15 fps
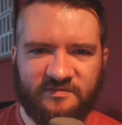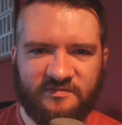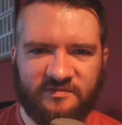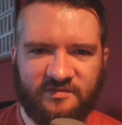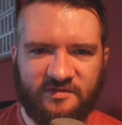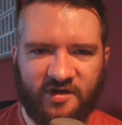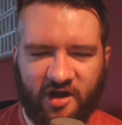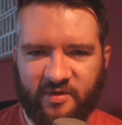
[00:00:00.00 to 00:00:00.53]

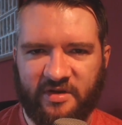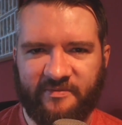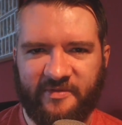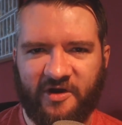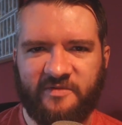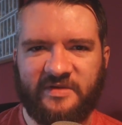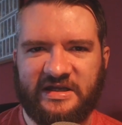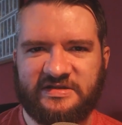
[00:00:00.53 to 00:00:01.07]
know at the
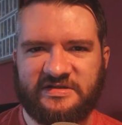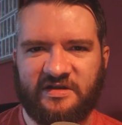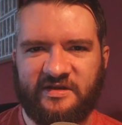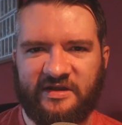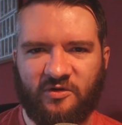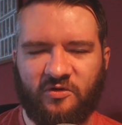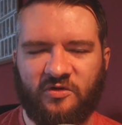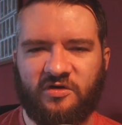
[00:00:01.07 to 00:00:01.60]
moment is that
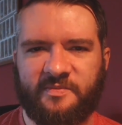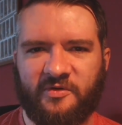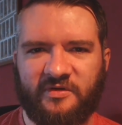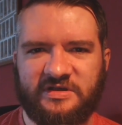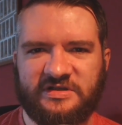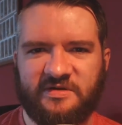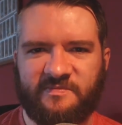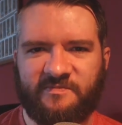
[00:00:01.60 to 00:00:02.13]
the Orc
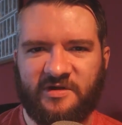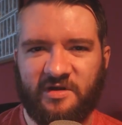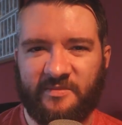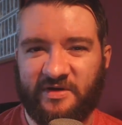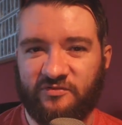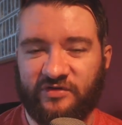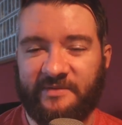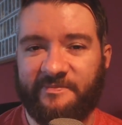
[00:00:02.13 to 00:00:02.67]
Boys are going
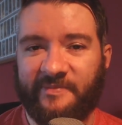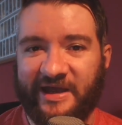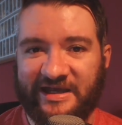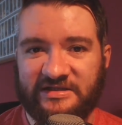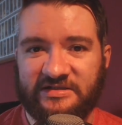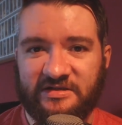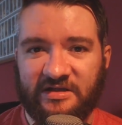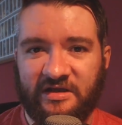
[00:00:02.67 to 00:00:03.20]
to be
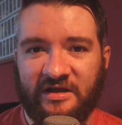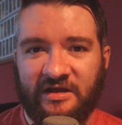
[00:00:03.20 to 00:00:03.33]
rebased.